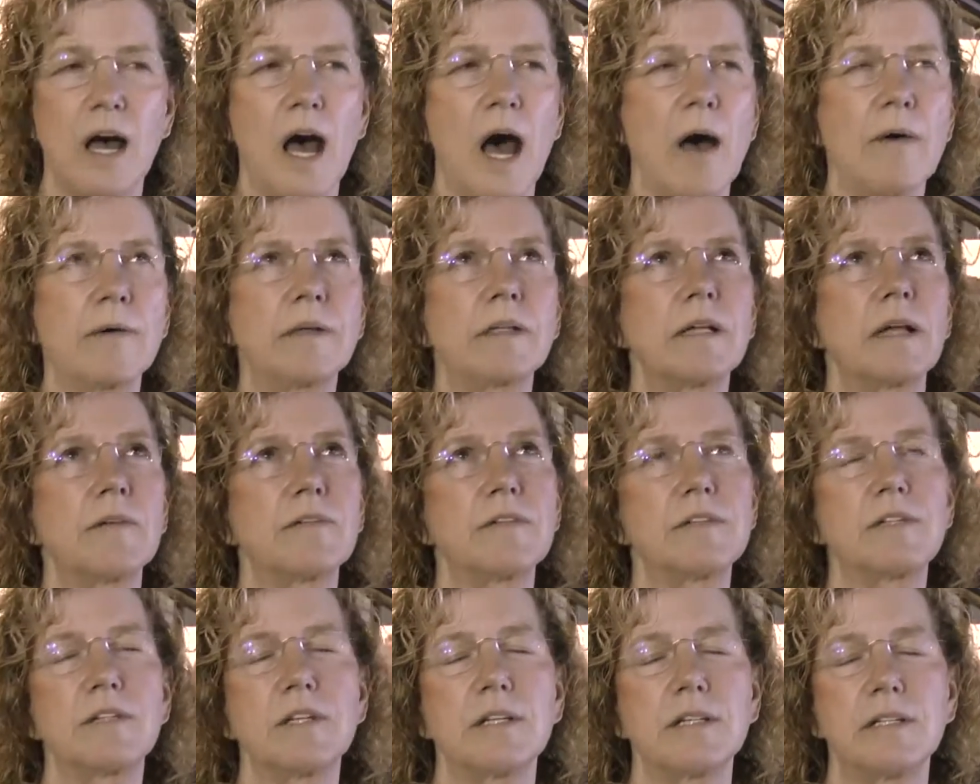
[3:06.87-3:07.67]
I would love
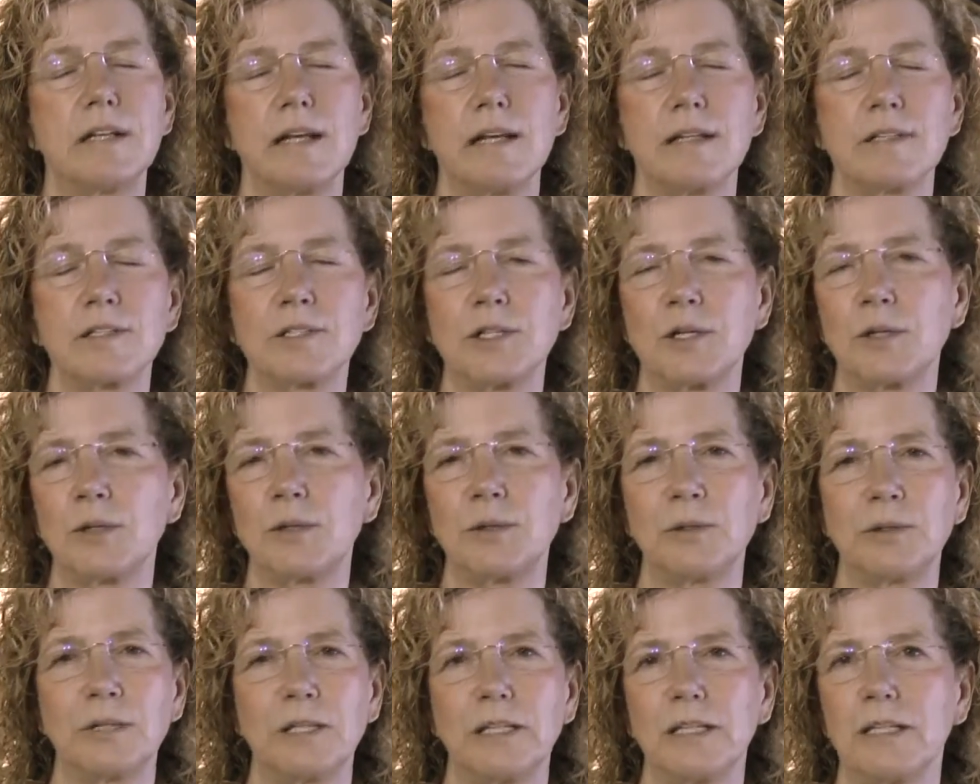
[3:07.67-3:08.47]
to see Dale
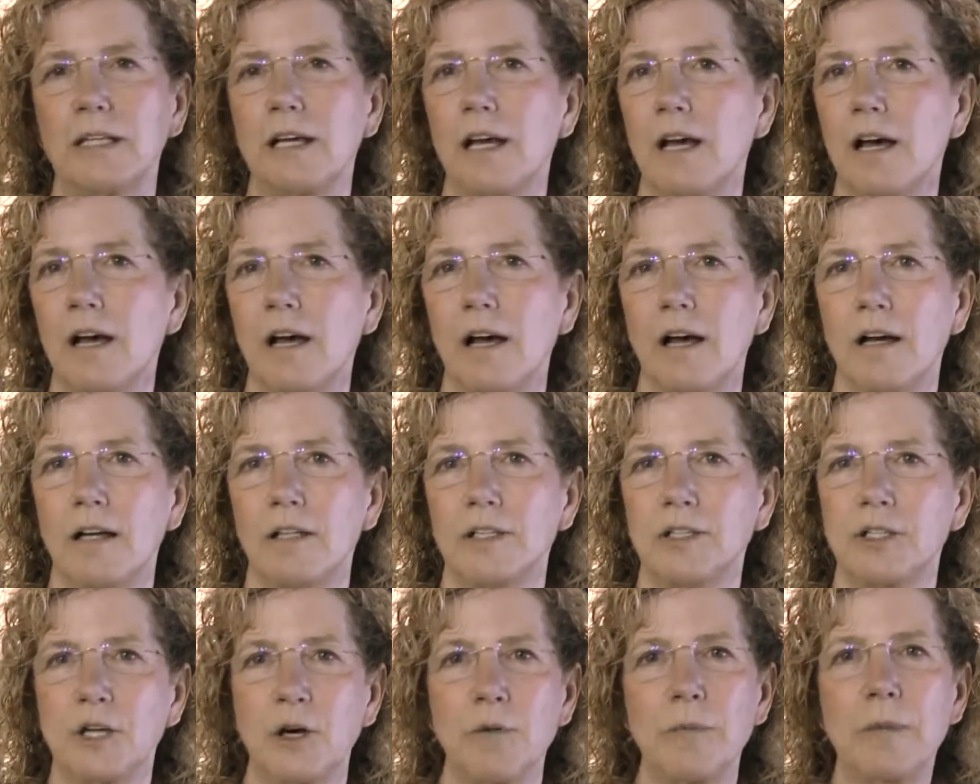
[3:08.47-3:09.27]
Chihuly
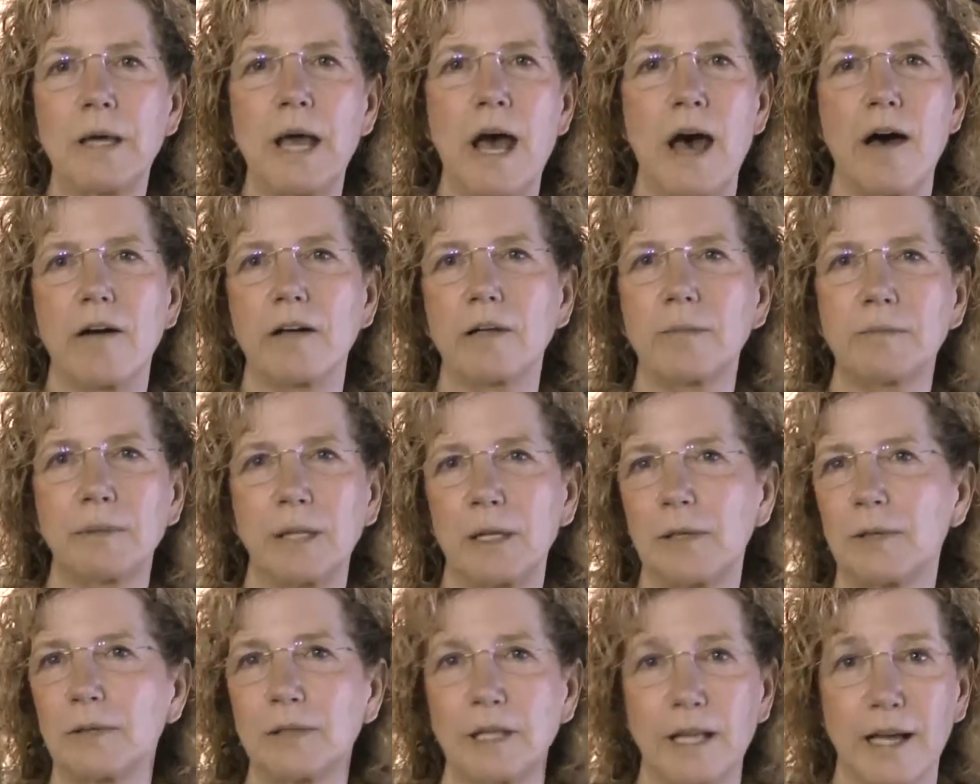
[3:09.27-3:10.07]
show me how to
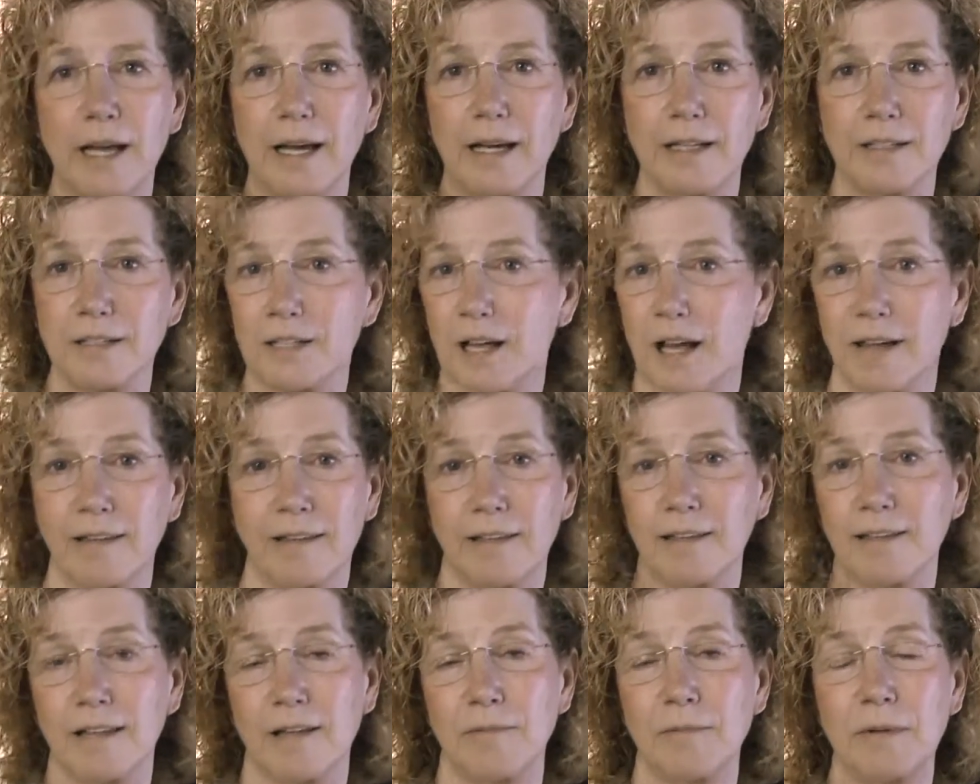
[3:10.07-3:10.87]
blow glass. I
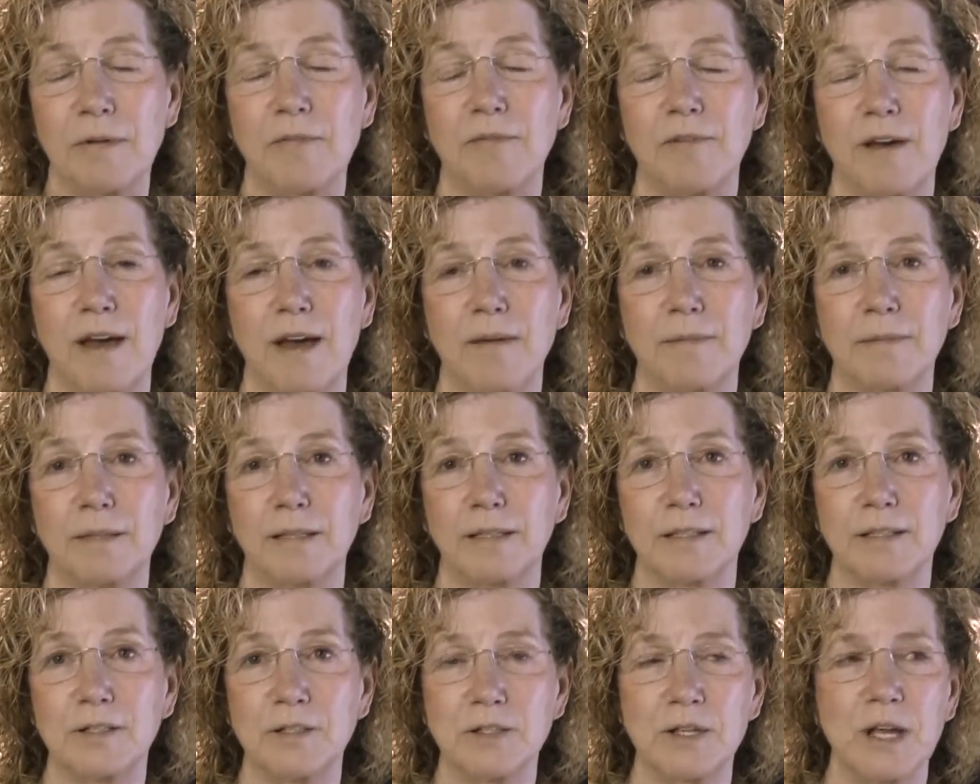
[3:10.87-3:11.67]
think that'd be
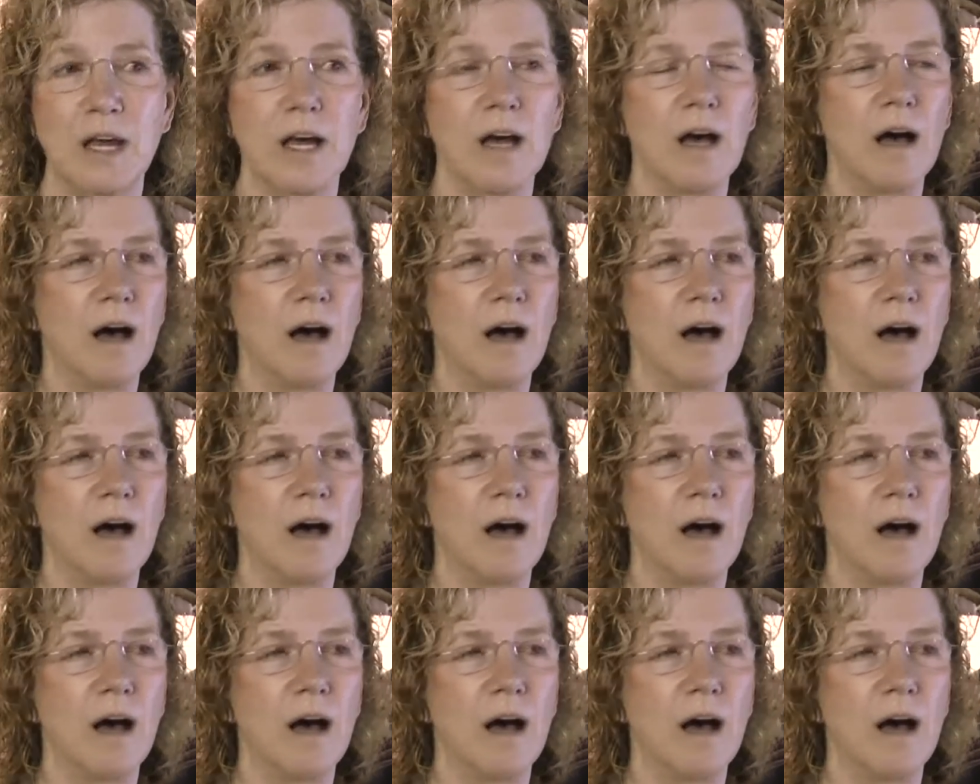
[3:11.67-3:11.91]
fabulous.